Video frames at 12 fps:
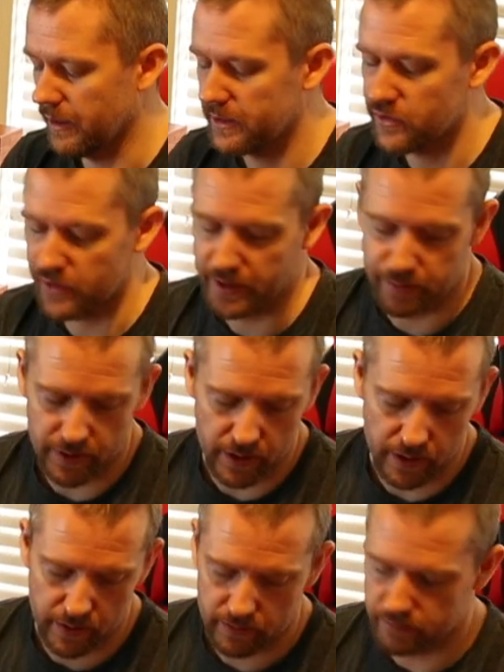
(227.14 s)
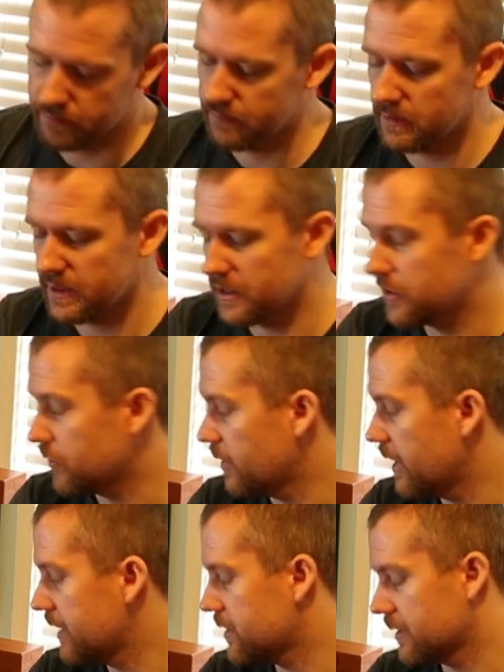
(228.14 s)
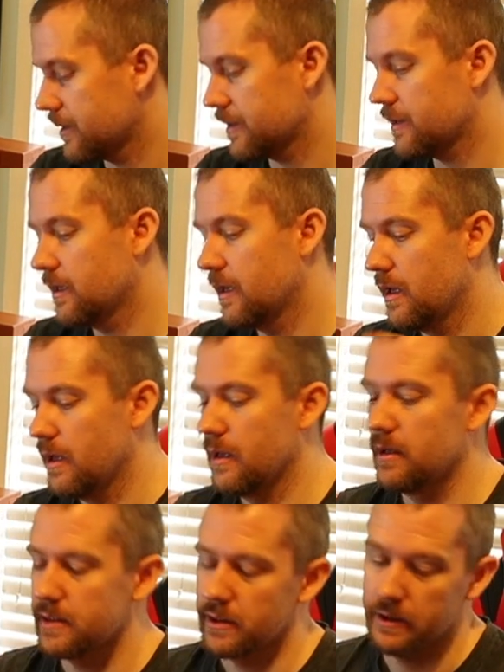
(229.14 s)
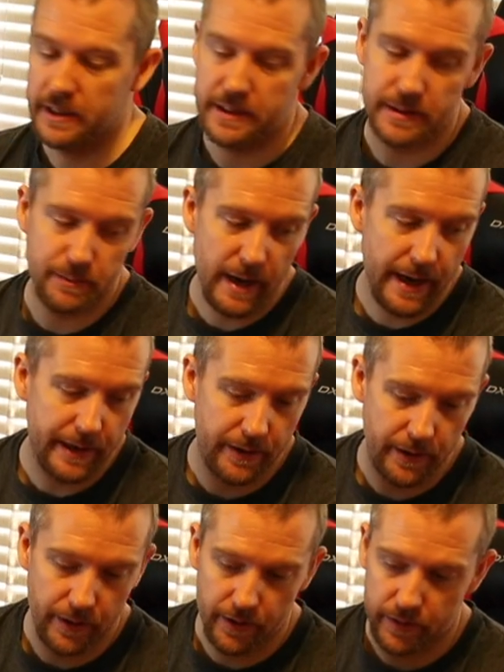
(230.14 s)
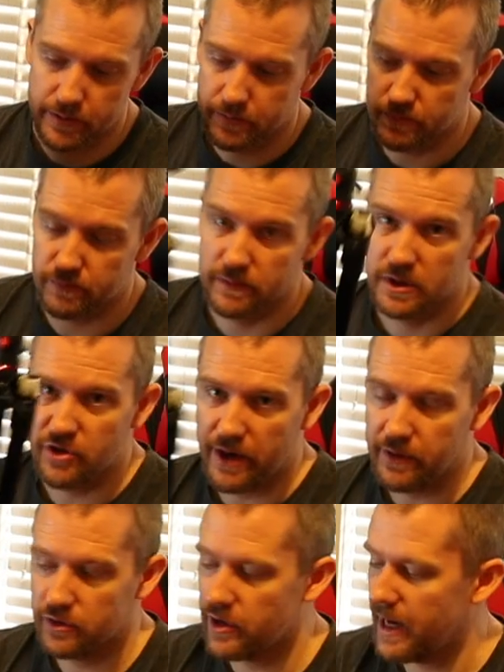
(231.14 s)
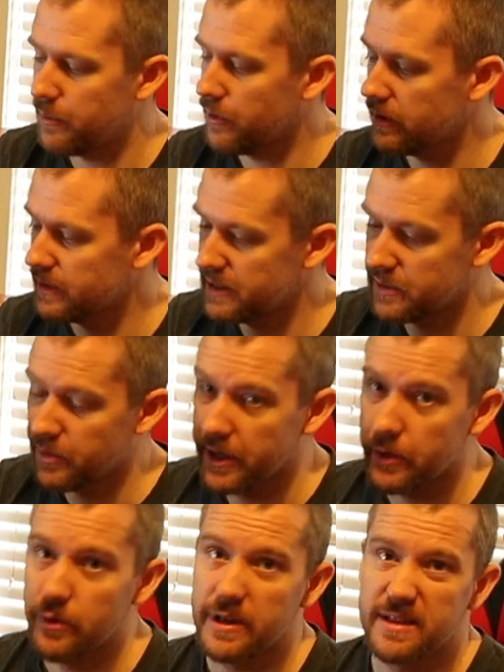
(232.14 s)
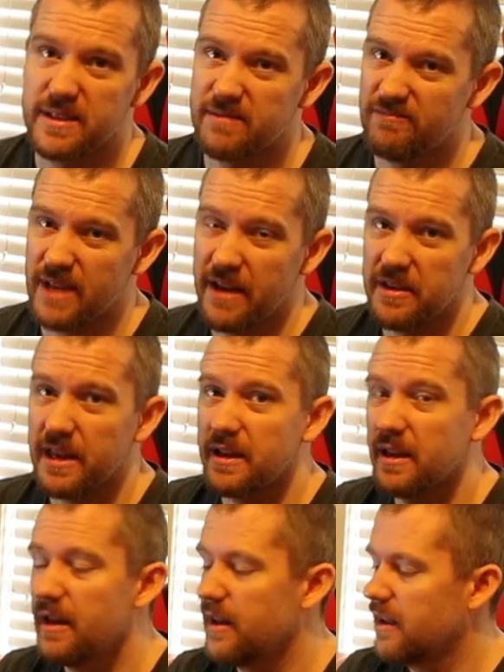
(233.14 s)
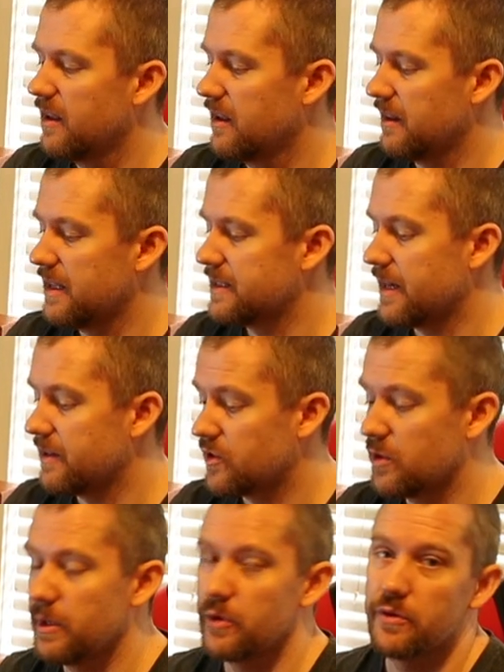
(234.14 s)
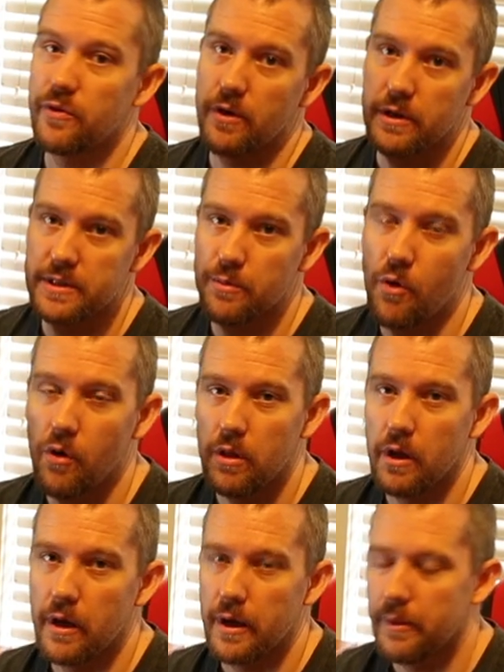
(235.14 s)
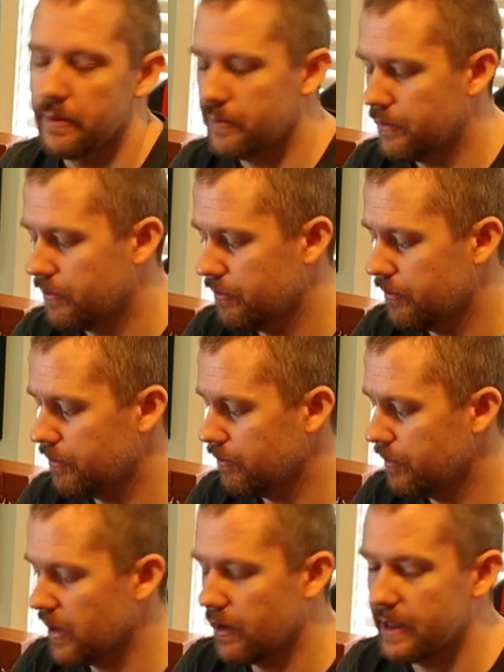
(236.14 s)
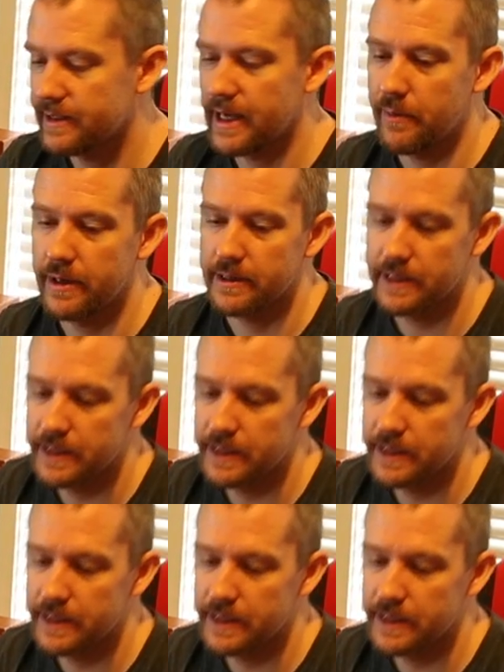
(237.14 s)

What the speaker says: extreme situations. So this is my travel tripod. This is pretty good. I think these are extremely good for the small mirrorless cameras